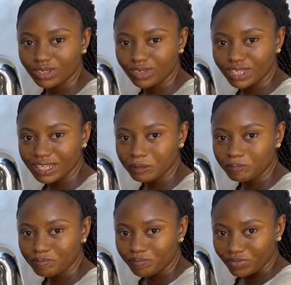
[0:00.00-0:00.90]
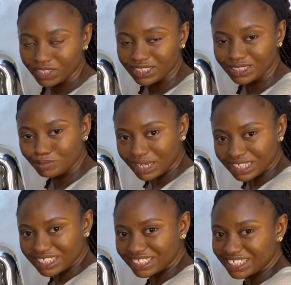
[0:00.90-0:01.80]
Okay, it is
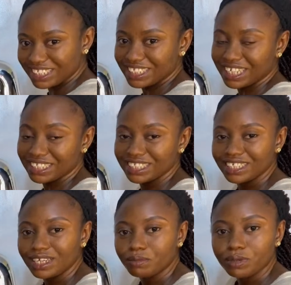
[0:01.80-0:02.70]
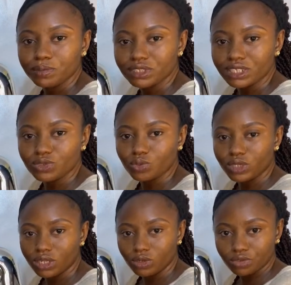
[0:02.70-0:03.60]
back in the days that people tend to
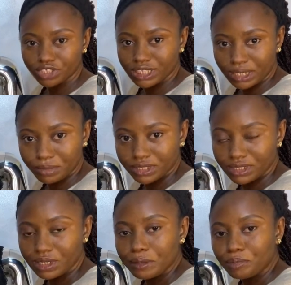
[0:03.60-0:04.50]
wear loose garments,